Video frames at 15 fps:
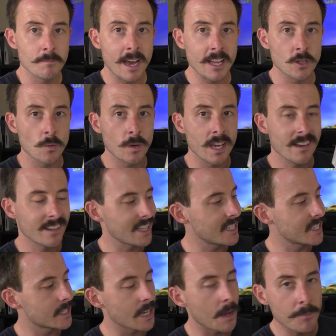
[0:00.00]
manual here, and there's
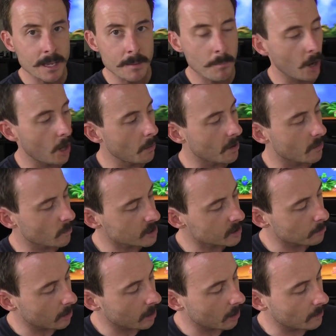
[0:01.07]
something below it. What's
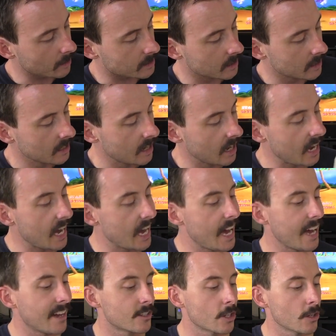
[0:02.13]
below it?
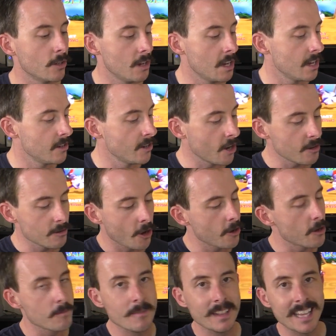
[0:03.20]
Ah, so no
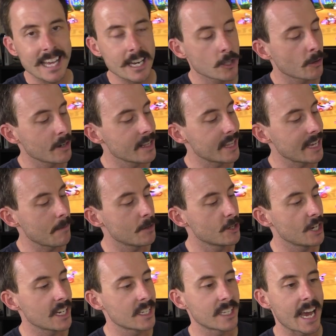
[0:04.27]
letters or anything, but
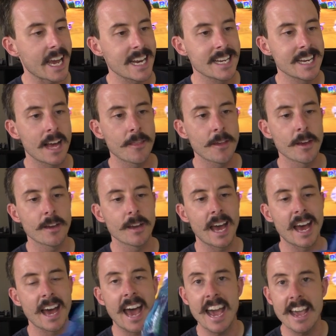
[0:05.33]
just another
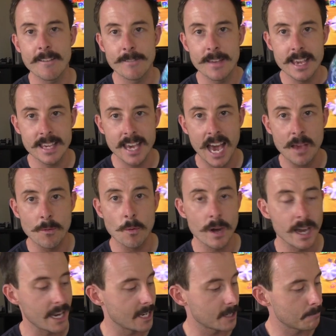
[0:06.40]
AV cable
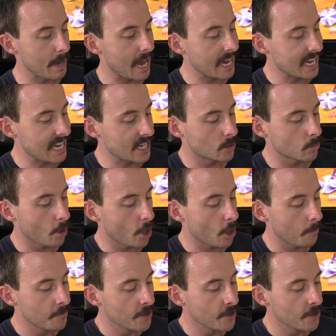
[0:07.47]
in its baggie as well.